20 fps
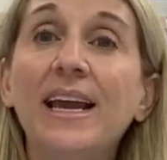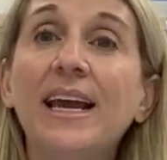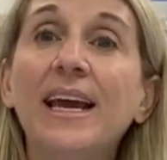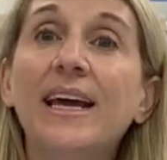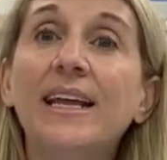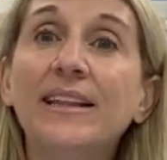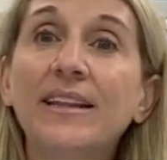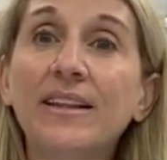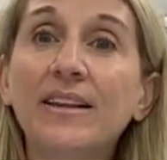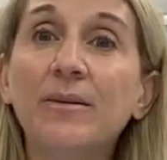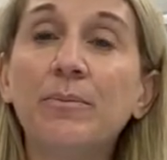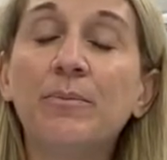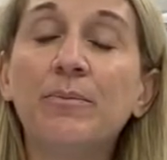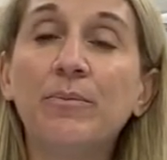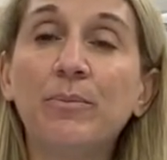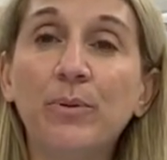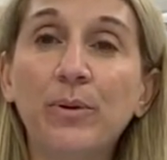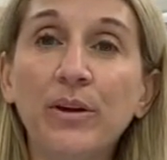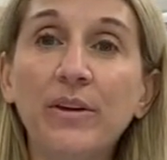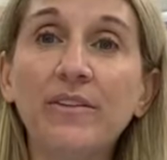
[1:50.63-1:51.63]
In the
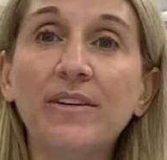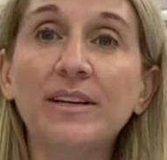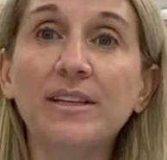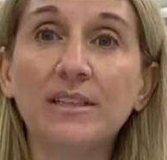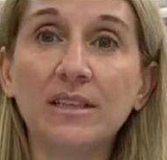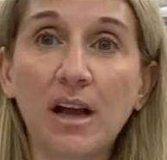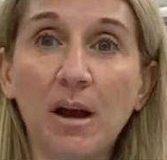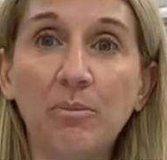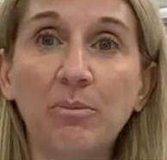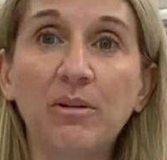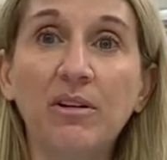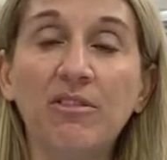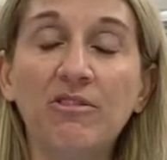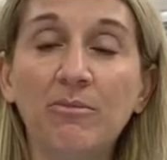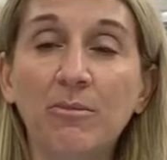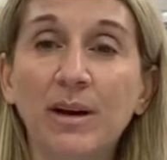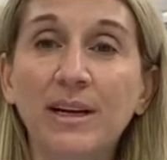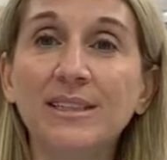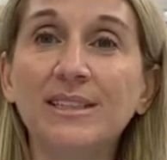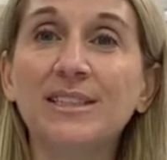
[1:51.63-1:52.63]
previous couple of
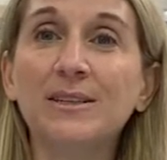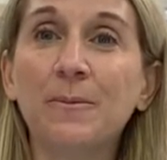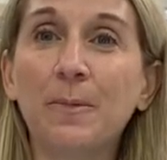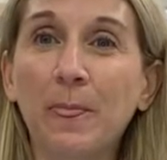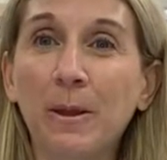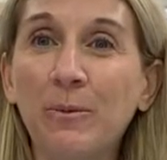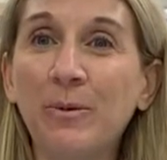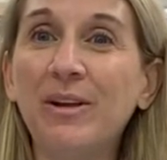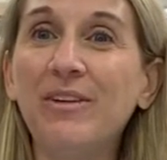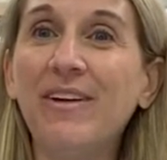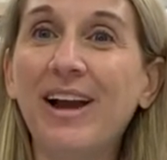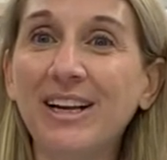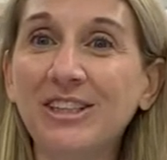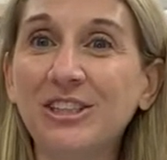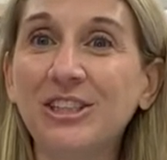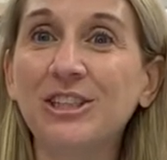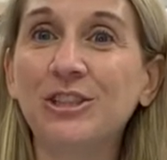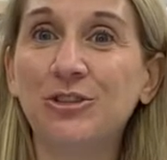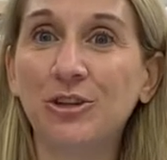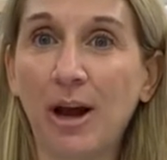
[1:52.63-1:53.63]
months, we've
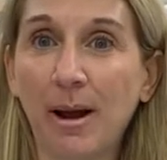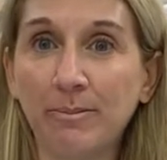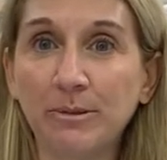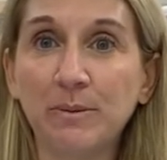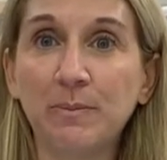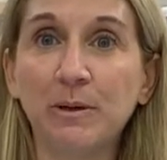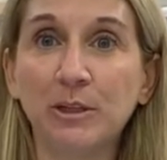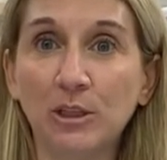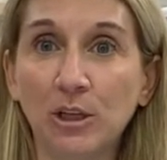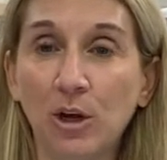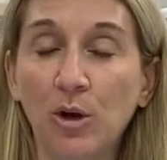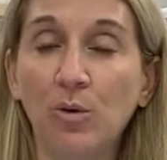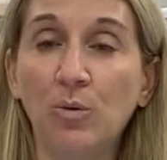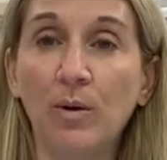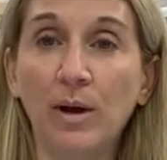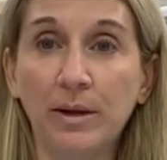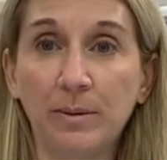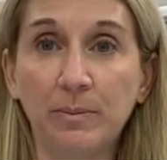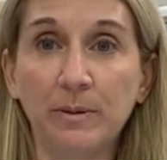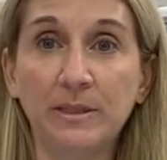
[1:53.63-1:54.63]
actually dropped below
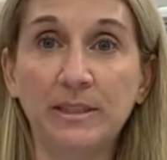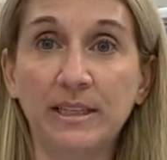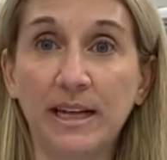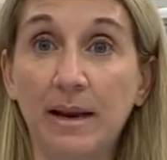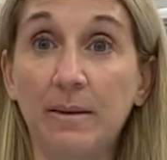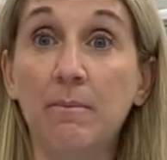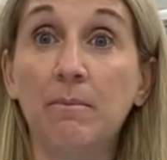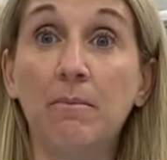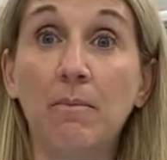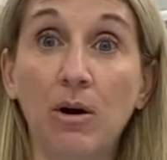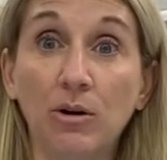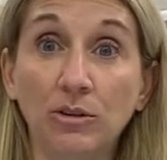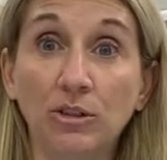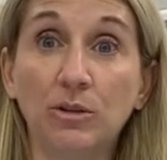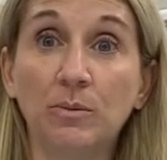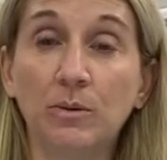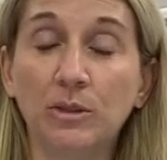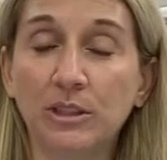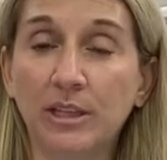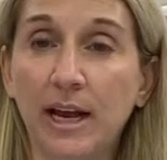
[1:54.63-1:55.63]
1%
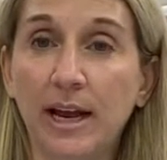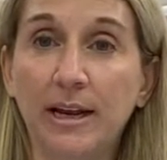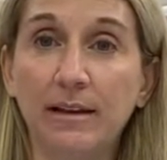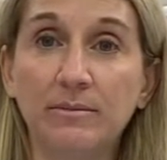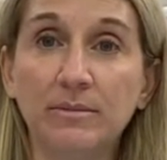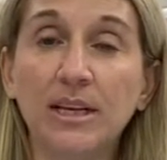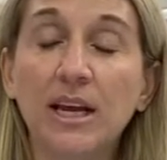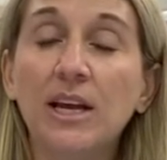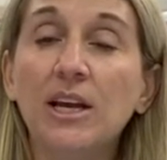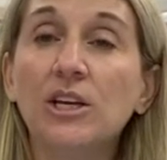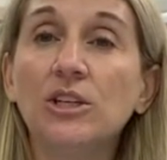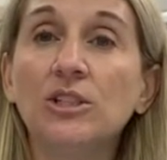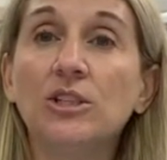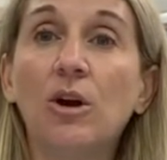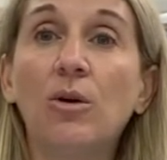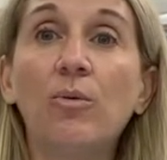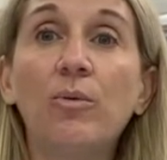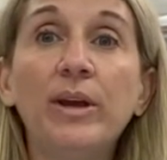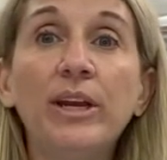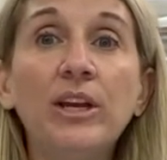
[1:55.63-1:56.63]
multiple times.
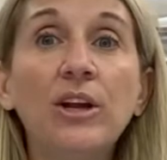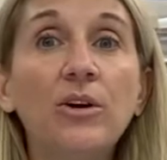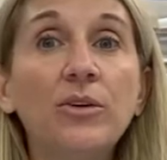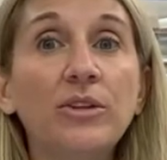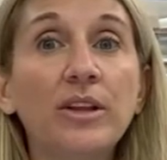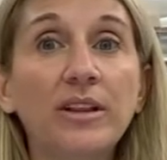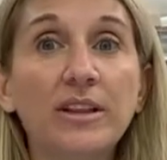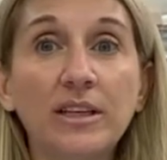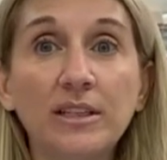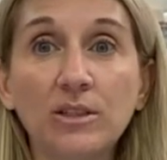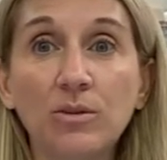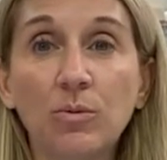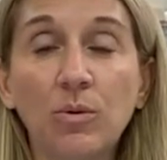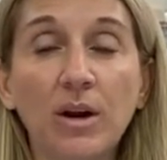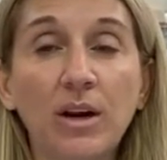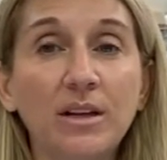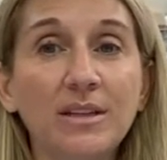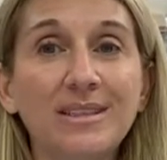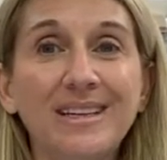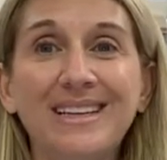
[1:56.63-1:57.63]
So we know that this
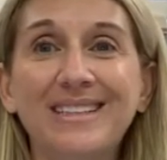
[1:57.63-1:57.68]
works.